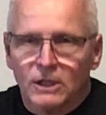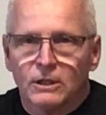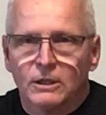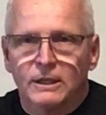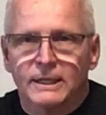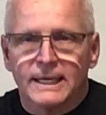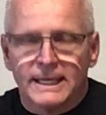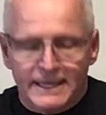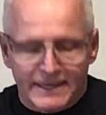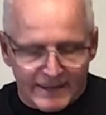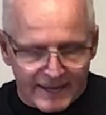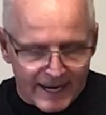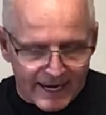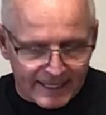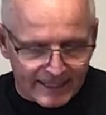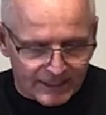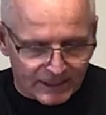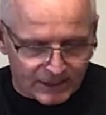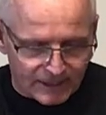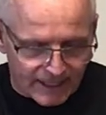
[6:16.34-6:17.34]
looking at that,
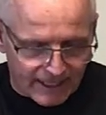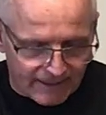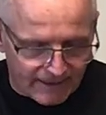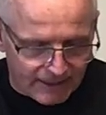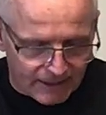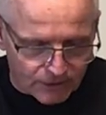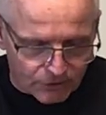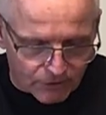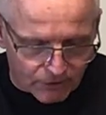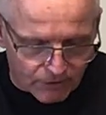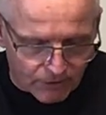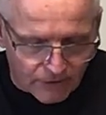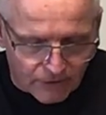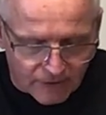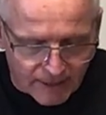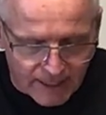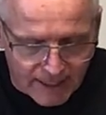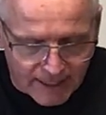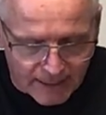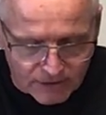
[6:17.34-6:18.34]
and he's saying these are the
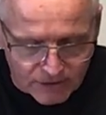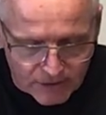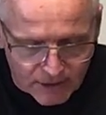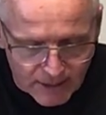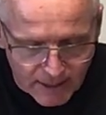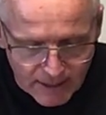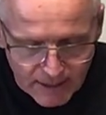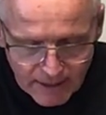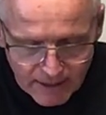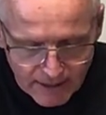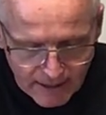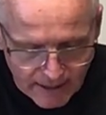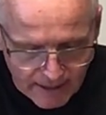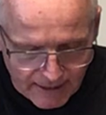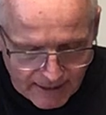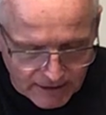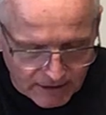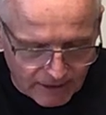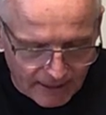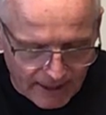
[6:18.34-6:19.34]
things,
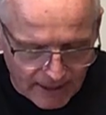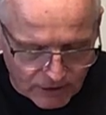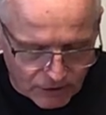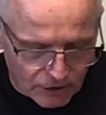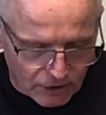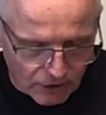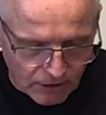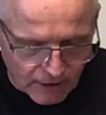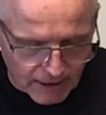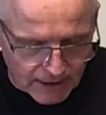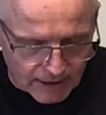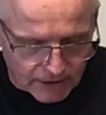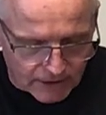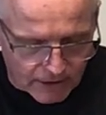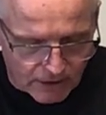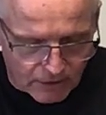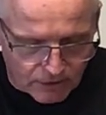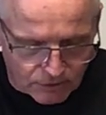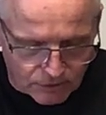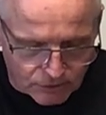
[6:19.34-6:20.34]
and as you look at
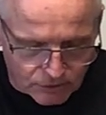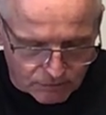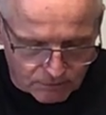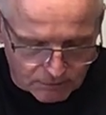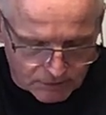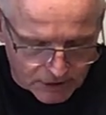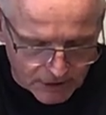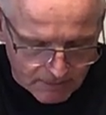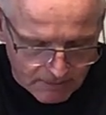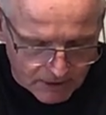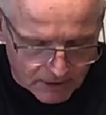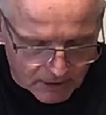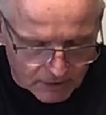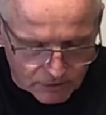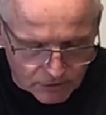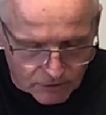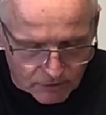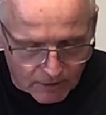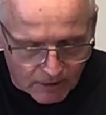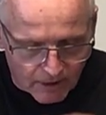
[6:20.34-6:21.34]
those, some of
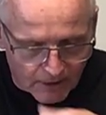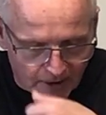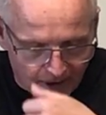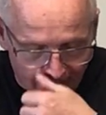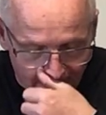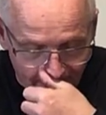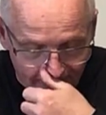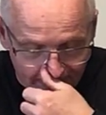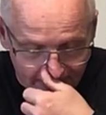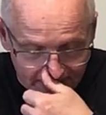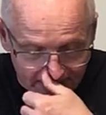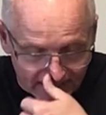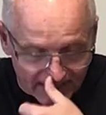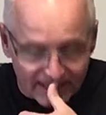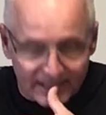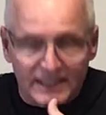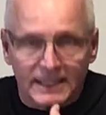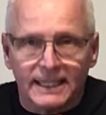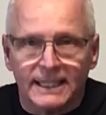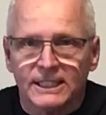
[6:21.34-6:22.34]
those are obvious
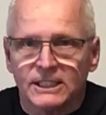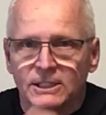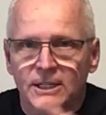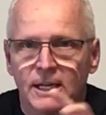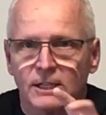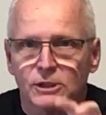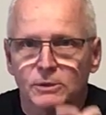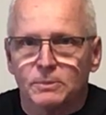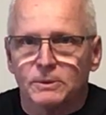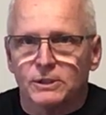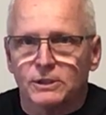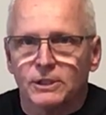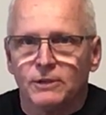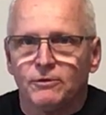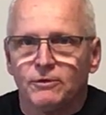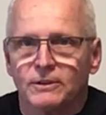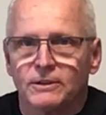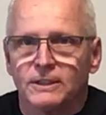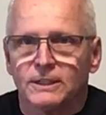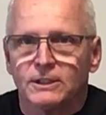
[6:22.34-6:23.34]
that he's not
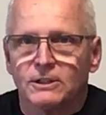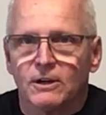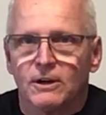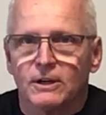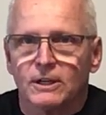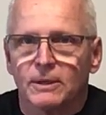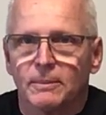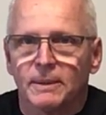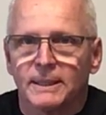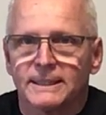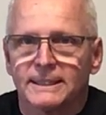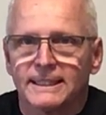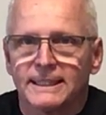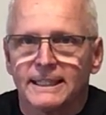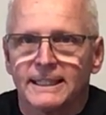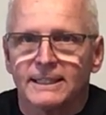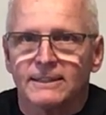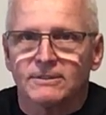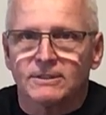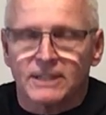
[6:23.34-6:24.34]
specifically talking about the
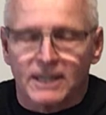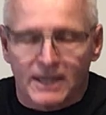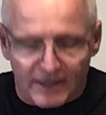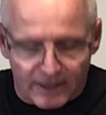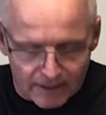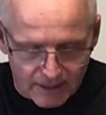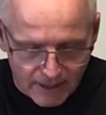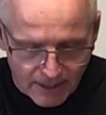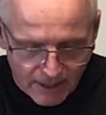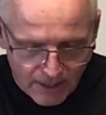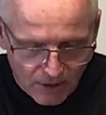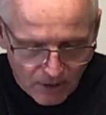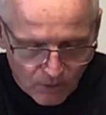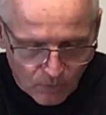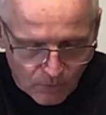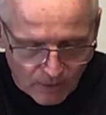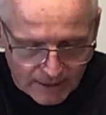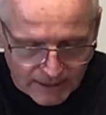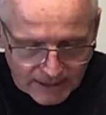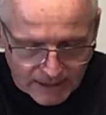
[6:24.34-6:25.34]
king of Tyre
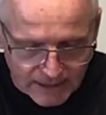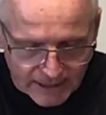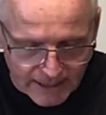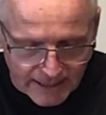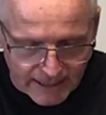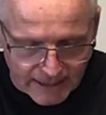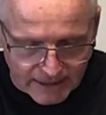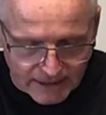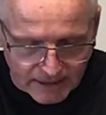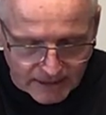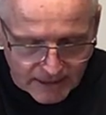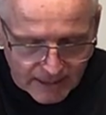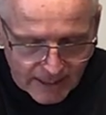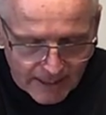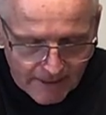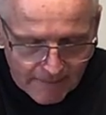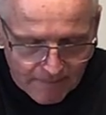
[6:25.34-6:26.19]
when he says,